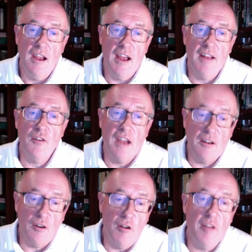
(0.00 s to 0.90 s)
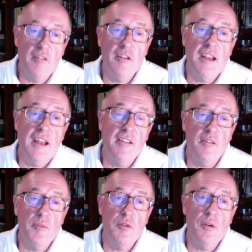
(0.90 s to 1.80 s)
And again, close
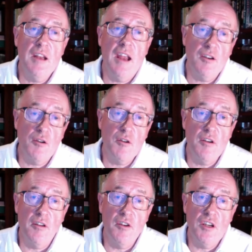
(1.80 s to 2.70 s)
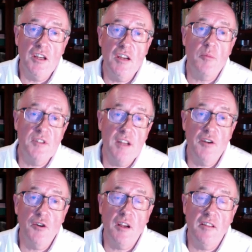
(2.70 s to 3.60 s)
liaison between endocrinology,
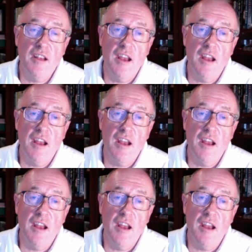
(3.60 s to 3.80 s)
obstetrics,